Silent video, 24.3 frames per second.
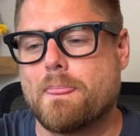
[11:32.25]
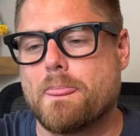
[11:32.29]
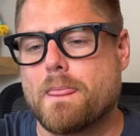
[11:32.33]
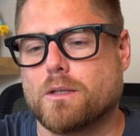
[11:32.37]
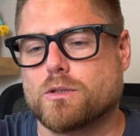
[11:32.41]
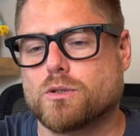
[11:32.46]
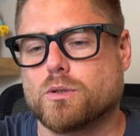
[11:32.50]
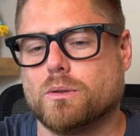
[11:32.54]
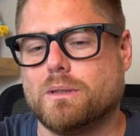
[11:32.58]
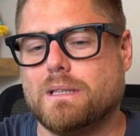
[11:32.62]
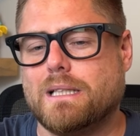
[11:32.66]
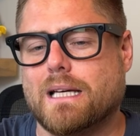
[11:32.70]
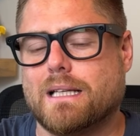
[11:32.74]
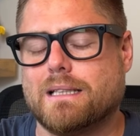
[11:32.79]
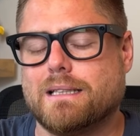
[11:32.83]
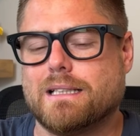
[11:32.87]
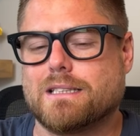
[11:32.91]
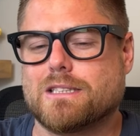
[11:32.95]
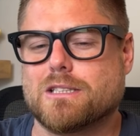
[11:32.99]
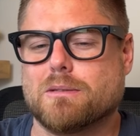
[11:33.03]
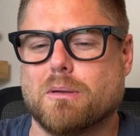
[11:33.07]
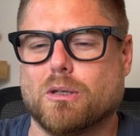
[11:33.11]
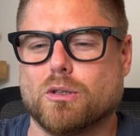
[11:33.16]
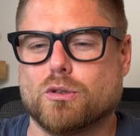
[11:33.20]
So in the end,
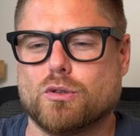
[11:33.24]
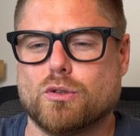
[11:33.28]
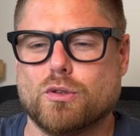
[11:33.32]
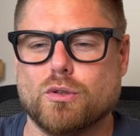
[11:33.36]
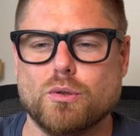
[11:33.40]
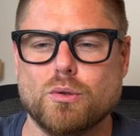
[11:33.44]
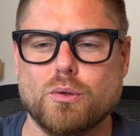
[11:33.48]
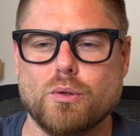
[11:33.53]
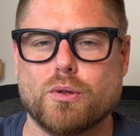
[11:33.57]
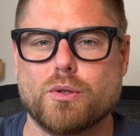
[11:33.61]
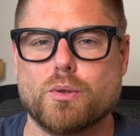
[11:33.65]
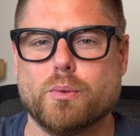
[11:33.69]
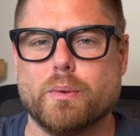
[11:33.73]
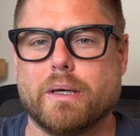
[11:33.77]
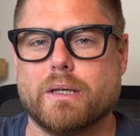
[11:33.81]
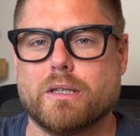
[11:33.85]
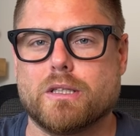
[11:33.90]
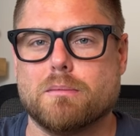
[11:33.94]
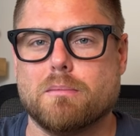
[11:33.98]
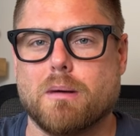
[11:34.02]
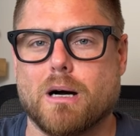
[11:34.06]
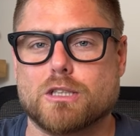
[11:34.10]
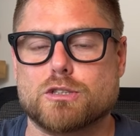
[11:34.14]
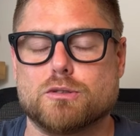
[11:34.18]
it's about
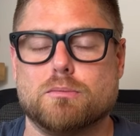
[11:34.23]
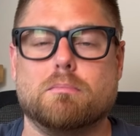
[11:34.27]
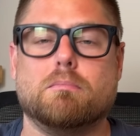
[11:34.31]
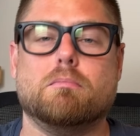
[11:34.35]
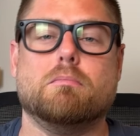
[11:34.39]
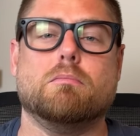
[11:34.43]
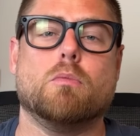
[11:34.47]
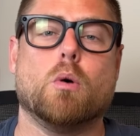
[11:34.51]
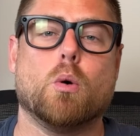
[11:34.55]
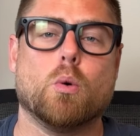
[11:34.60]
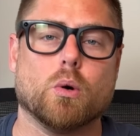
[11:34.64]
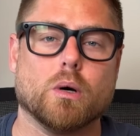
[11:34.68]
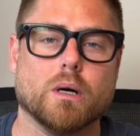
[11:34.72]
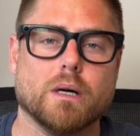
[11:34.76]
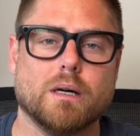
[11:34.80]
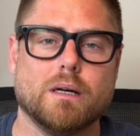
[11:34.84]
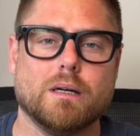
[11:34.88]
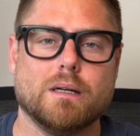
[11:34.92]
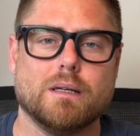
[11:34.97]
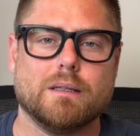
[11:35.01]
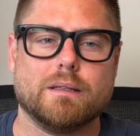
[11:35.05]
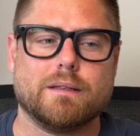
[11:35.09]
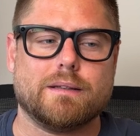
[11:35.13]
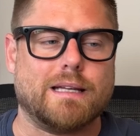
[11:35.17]
$200-300 more
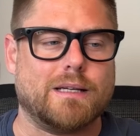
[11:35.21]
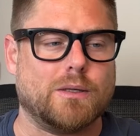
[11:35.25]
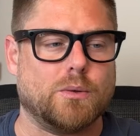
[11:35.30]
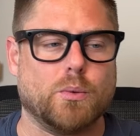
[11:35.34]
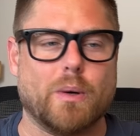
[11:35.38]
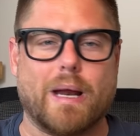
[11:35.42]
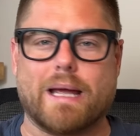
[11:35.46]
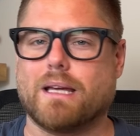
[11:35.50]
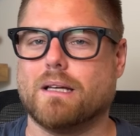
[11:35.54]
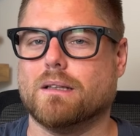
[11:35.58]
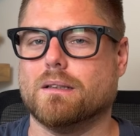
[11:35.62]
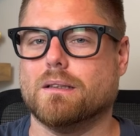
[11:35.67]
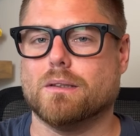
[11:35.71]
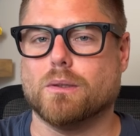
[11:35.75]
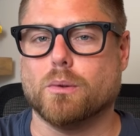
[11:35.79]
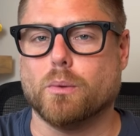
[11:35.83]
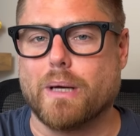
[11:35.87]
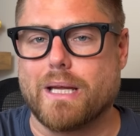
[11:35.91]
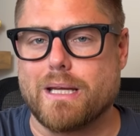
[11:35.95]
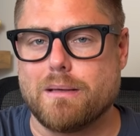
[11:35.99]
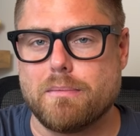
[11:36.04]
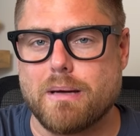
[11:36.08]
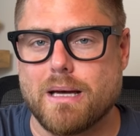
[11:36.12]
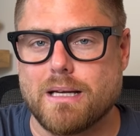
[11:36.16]
than regular
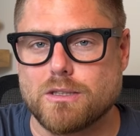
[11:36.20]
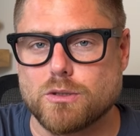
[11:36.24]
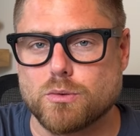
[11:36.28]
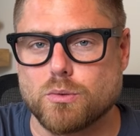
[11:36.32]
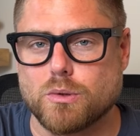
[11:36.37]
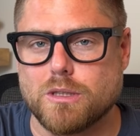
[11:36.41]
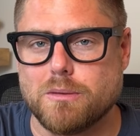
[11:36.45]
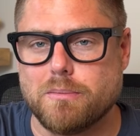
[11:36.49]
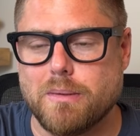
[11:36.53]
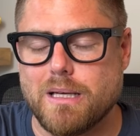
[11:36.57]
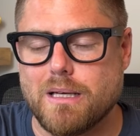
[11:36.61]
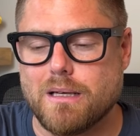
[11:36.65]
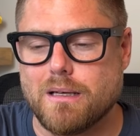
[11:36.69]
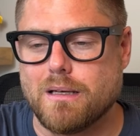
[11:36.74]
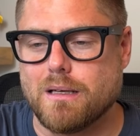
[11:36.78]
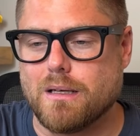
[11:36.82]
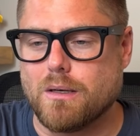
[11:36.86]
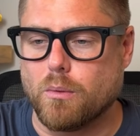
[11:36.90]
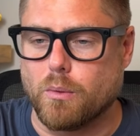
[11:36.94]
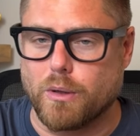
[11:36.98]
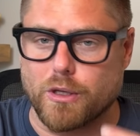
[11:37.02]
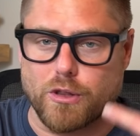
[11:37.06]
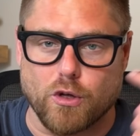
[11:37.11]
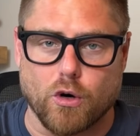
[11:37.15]
Ray-Bans would be
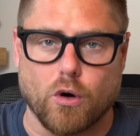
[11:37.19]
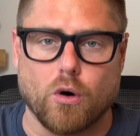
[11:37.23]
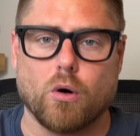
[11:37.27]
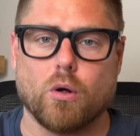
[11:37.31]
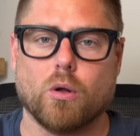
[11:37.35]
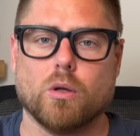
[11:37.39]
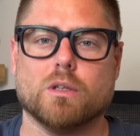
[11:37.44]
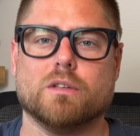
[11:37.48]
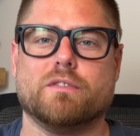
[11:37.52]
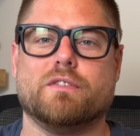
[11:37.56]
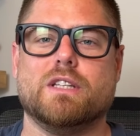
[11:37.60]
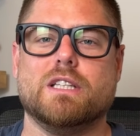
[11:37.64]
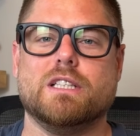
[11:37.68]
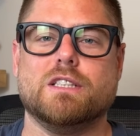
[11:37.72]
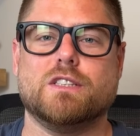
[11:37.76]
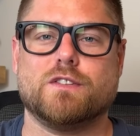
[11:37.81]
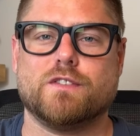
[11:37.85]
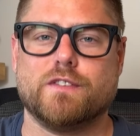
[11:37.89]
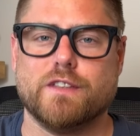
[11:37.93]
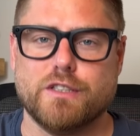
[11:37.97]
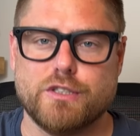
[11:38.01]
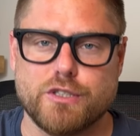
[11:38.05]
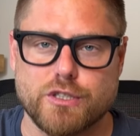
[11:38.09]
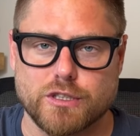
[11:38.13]
with all of these
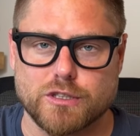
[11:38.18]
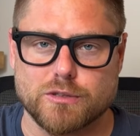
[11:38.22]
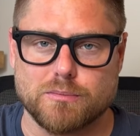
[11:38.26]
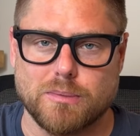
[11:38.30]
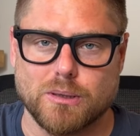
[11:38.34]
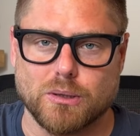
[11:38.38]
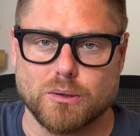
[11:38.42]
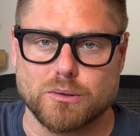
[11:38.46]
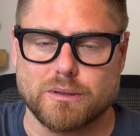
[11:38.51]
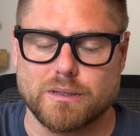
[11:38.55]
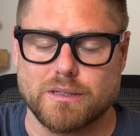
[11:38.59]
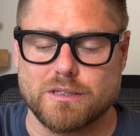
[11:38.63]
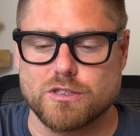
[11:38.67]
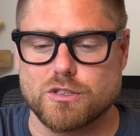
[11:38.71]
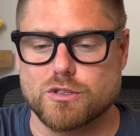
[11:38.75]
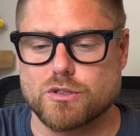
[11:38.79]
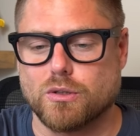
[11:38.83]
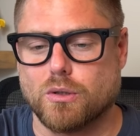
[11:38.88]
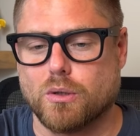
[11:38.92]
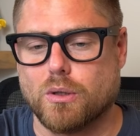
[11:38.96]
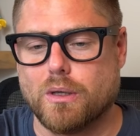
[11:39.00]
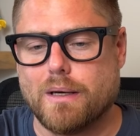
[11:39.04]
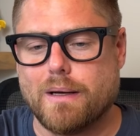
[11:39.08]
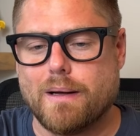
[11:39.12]
features built in.
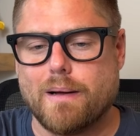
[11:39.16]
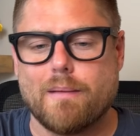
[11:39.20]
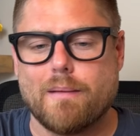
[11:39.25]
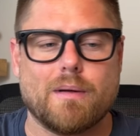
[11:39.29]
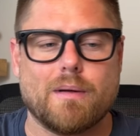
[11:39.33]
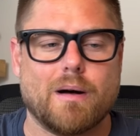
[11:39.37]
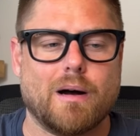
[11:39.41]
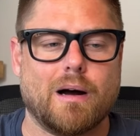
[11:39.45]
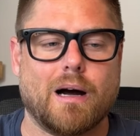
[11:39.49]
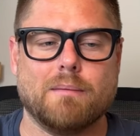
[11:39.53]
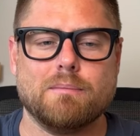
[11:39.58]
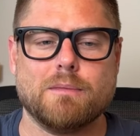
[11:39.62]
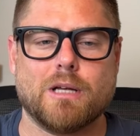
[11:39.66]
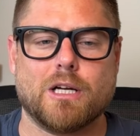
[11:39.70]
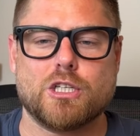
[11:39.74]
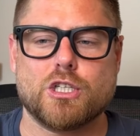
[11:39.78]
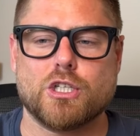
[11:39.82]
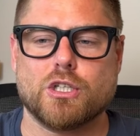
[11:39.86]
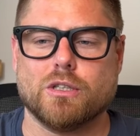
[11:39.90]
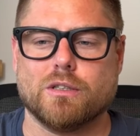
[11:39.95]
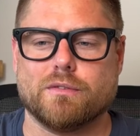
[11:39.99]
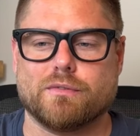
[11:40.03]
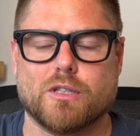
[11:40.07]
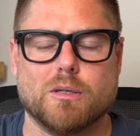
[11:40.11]
So I'm not
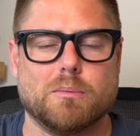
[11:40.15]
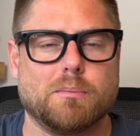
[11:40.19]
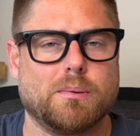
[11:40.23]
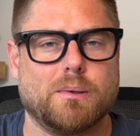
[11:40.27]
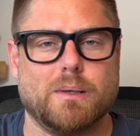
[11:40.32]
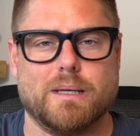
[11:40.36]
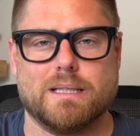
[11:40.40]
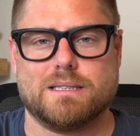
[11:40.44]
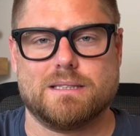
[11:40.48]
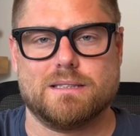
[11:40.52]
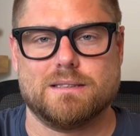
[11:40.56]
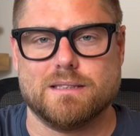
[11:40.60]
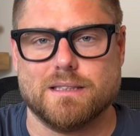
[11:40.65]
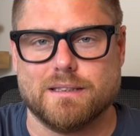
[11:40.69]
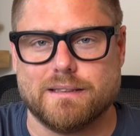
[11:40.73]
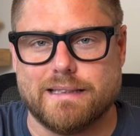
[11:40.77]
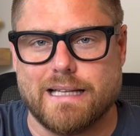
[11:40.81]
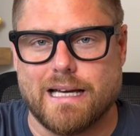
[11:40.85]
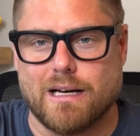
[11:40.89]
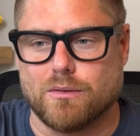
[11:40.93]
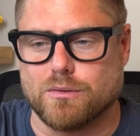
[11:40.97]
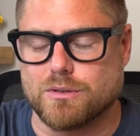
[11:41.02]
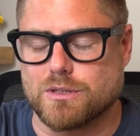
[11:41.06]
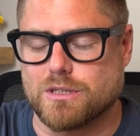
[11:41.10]
sure if the price is a
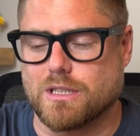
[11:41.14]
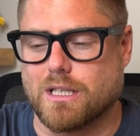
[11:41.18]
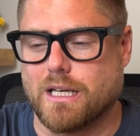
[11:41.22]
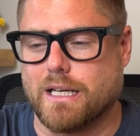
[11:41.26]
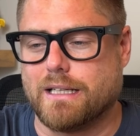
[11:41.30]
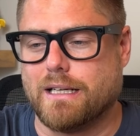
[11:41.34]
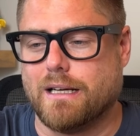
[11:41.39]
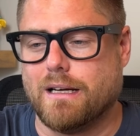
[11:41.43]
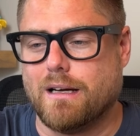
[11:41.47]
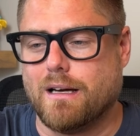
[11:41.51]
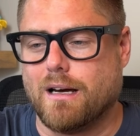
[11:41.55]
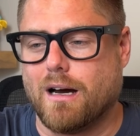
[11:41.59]
downside.